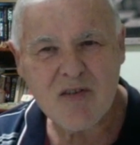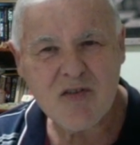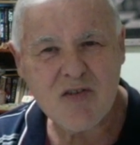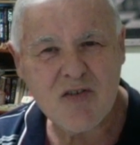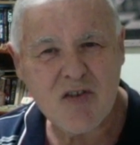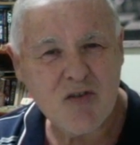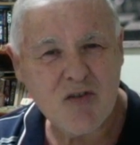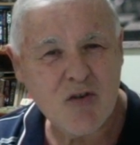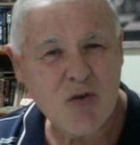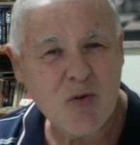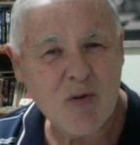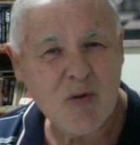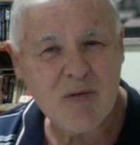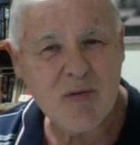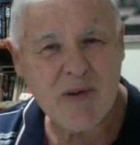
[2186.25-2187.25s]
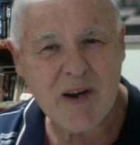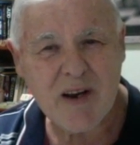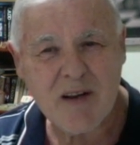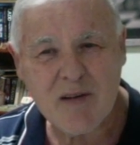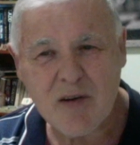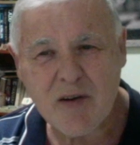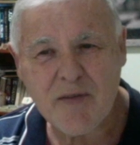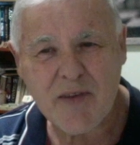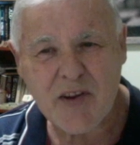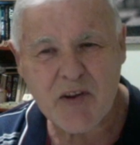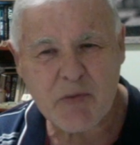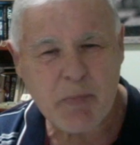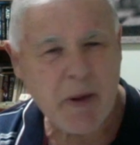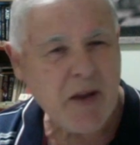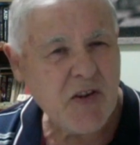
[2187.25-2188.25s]
to do and a lot of
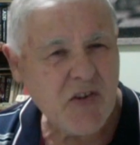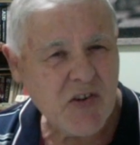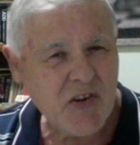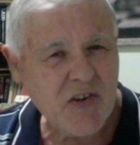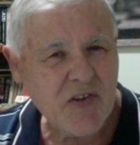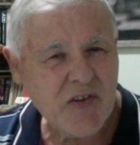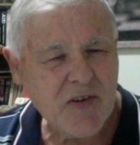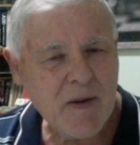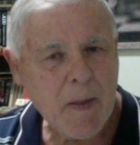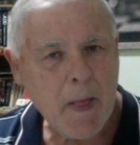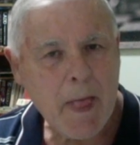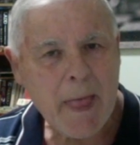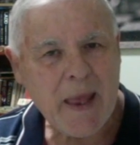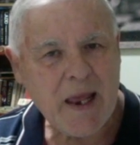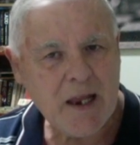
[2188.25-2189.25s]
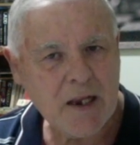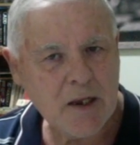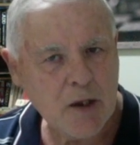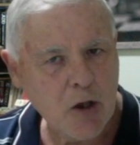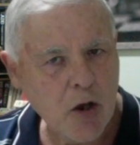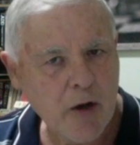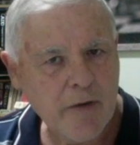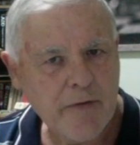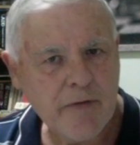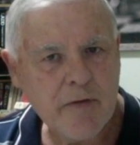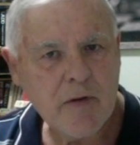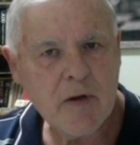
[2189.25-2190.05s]
expenses in life,